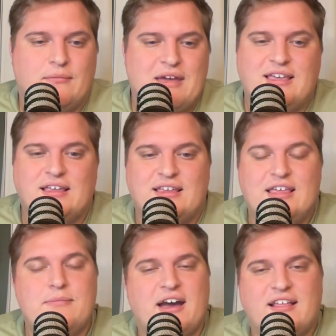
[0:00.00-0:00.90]
making
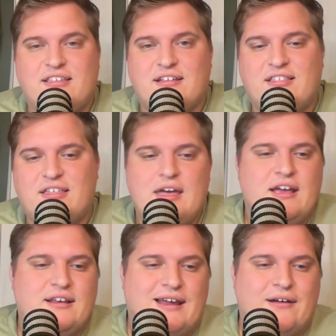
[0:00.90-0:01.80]
key baskets
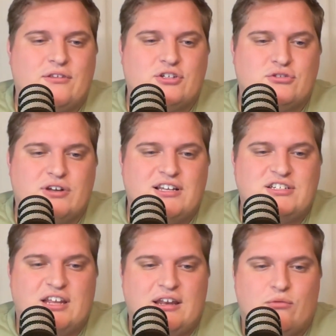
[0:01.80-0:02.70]
down the
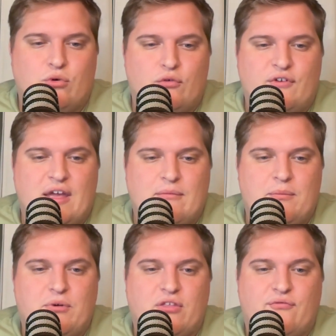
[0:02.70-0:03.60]
stretch. Danny Wolf came
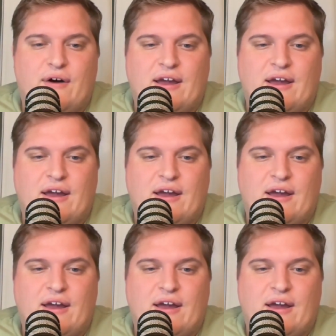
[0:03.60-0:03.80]
up big